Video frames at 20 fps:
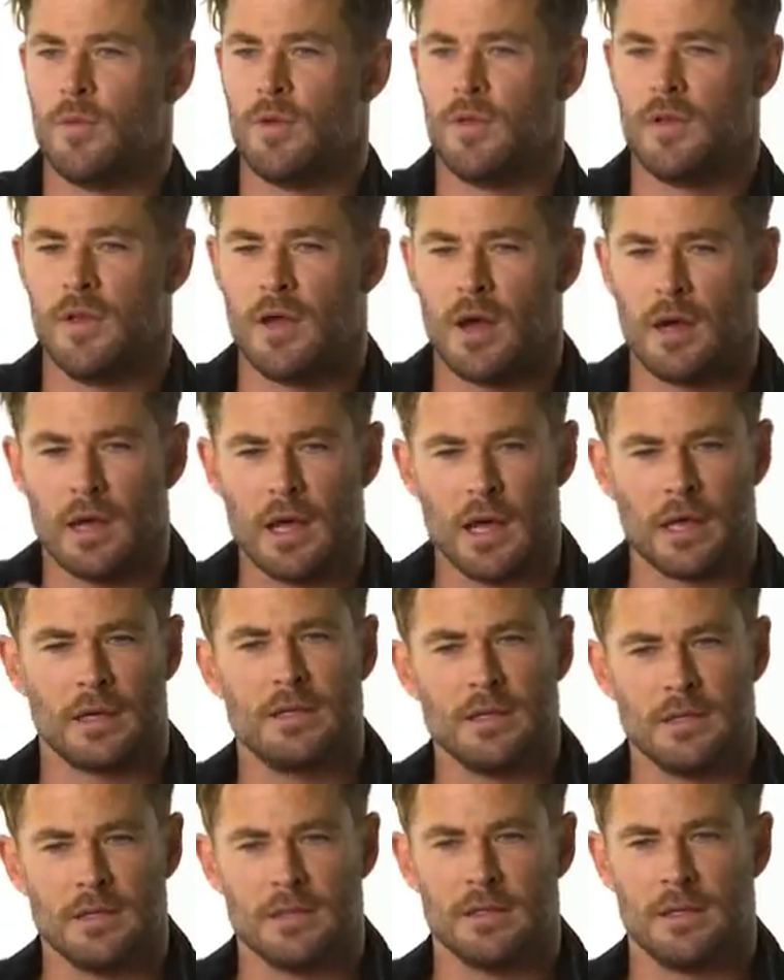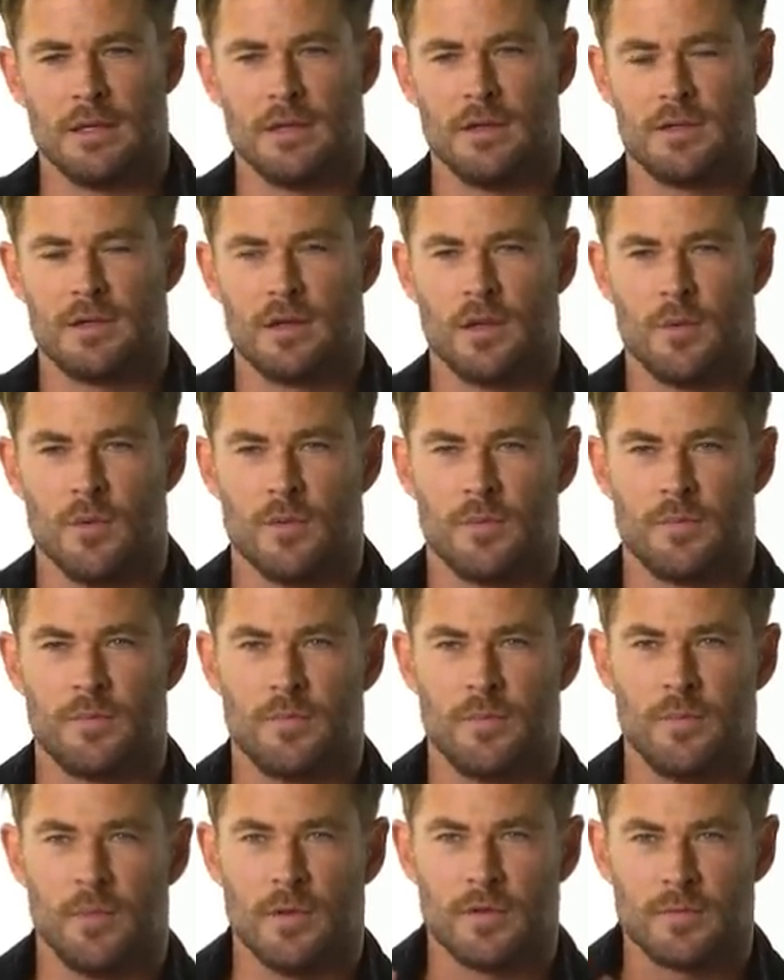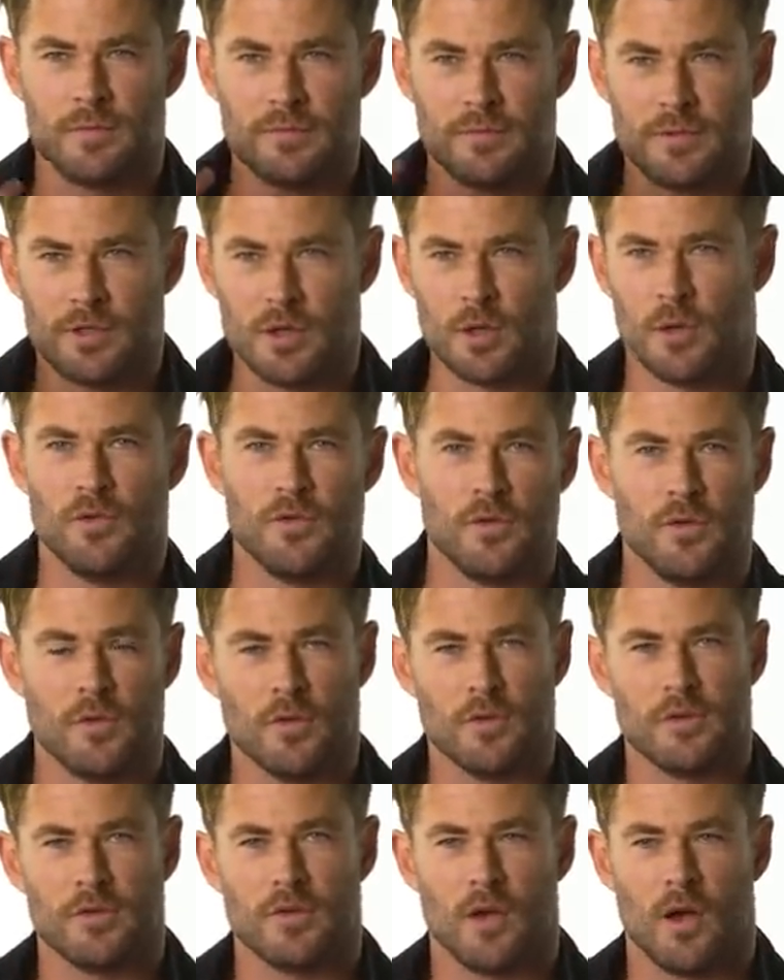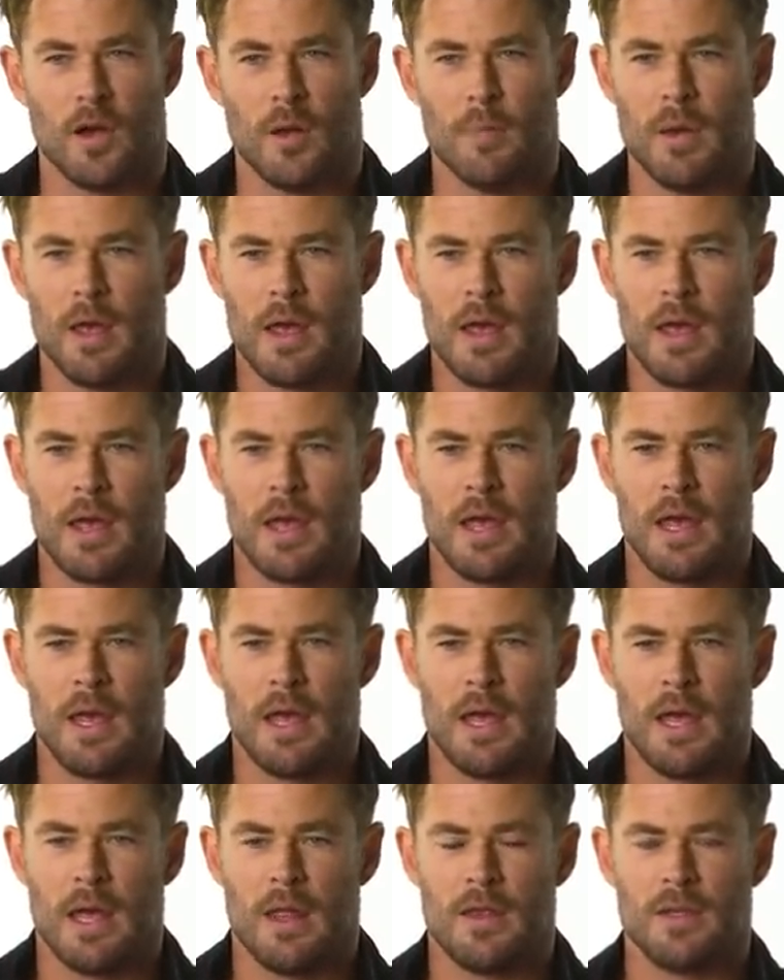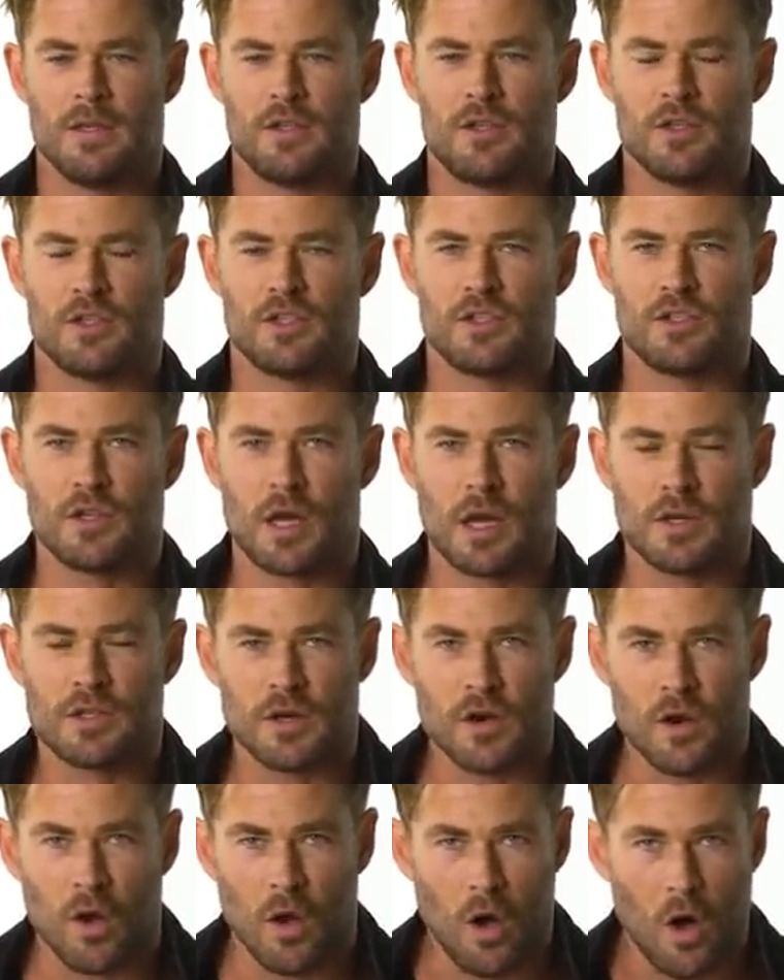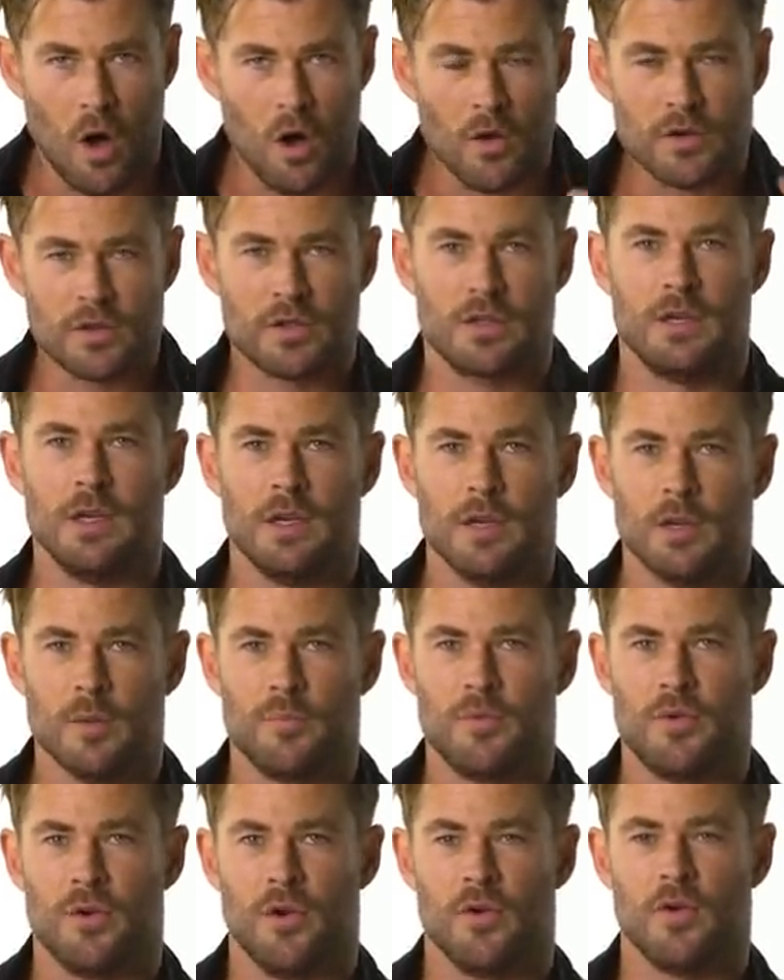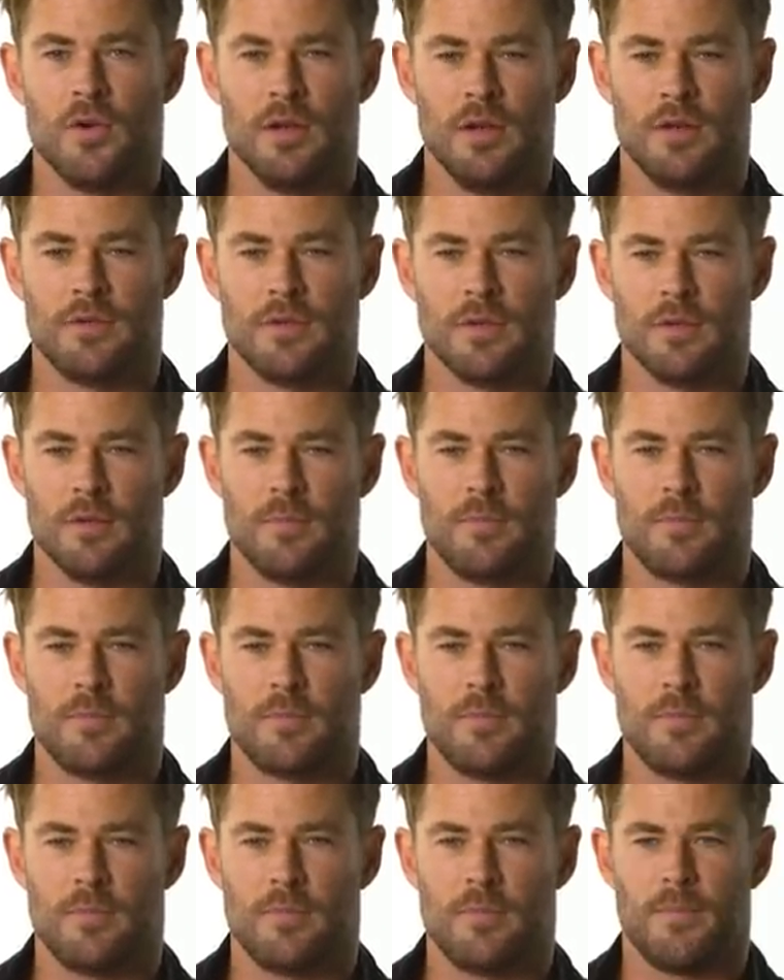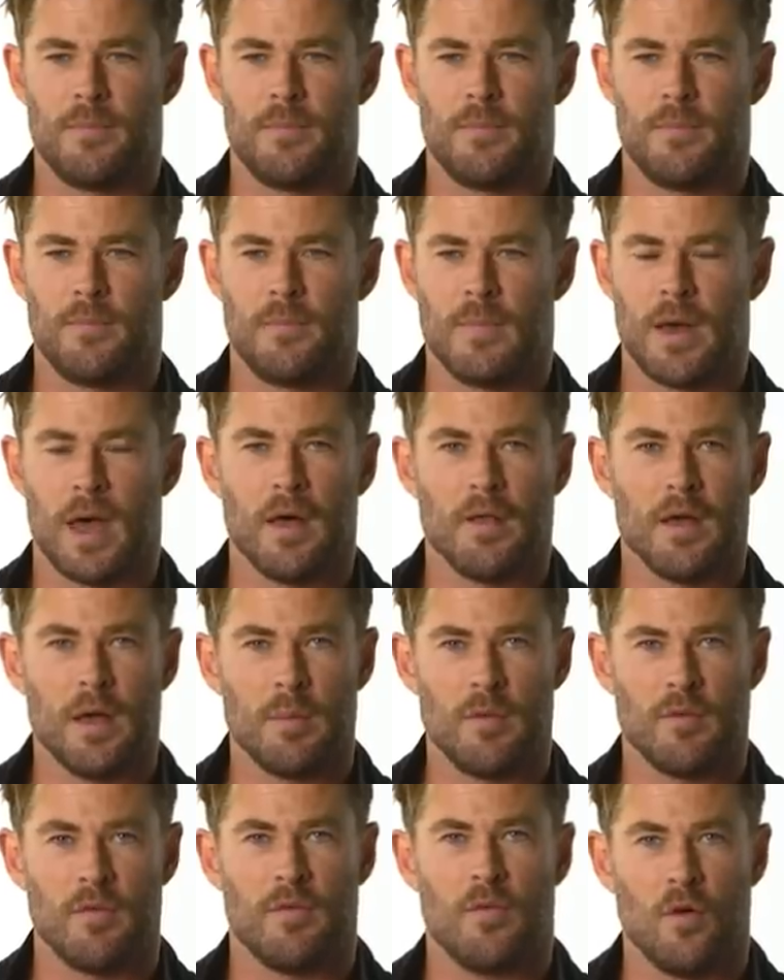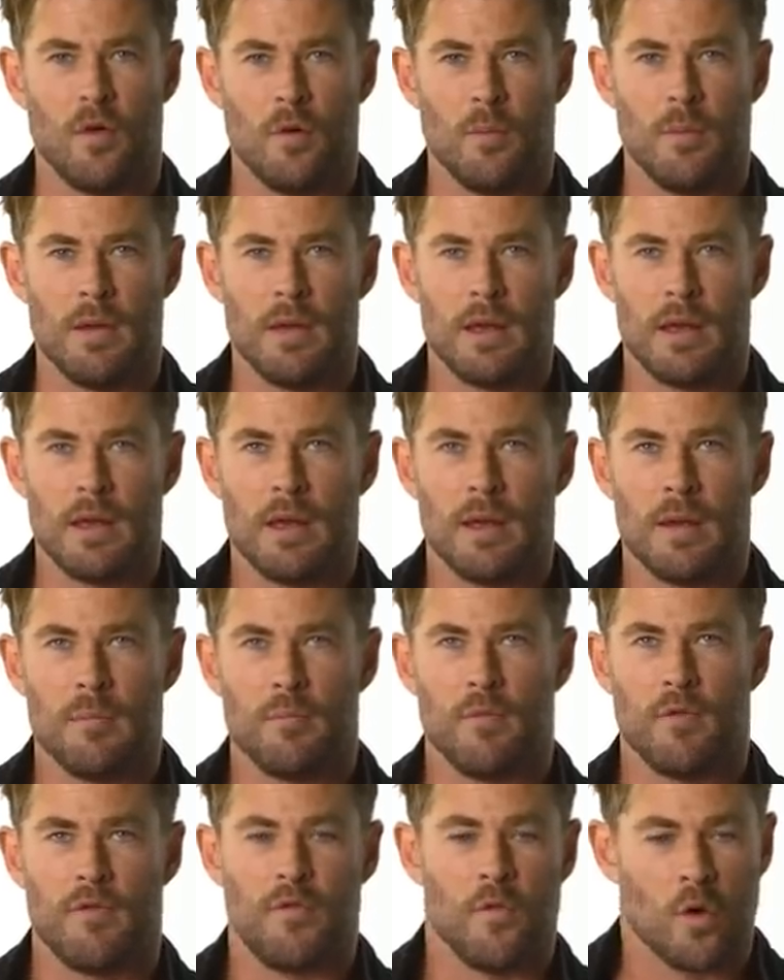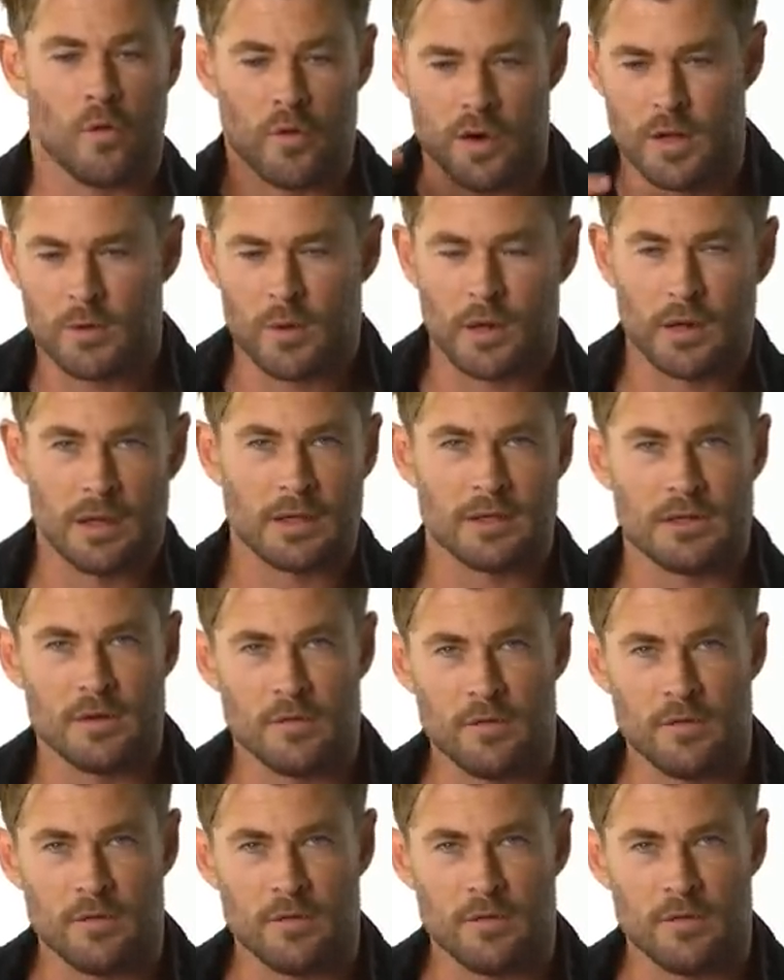with young actors and you see with, with children all the time. There's just such an honesty and a purity to how they perform before anyone gets